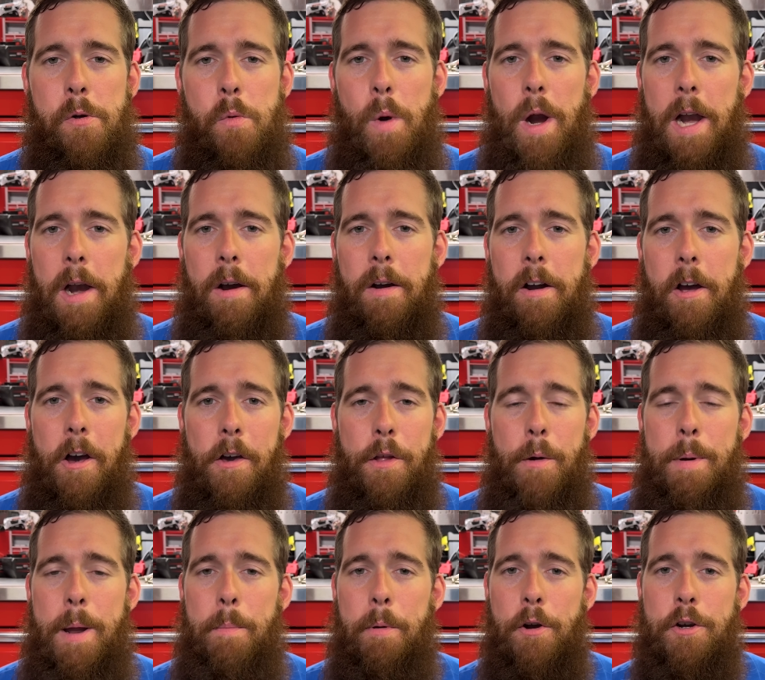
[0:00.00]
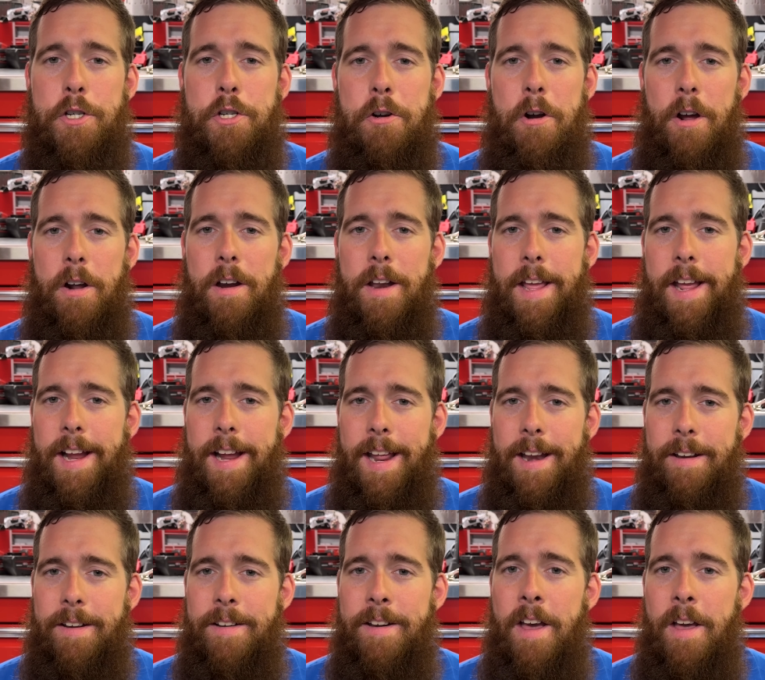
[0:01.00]
where other people are struggling
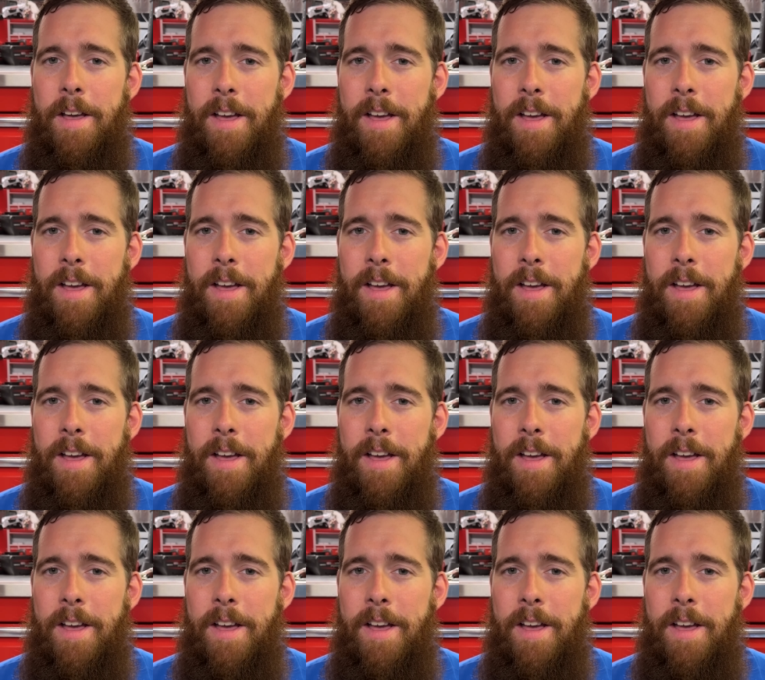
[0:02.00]
and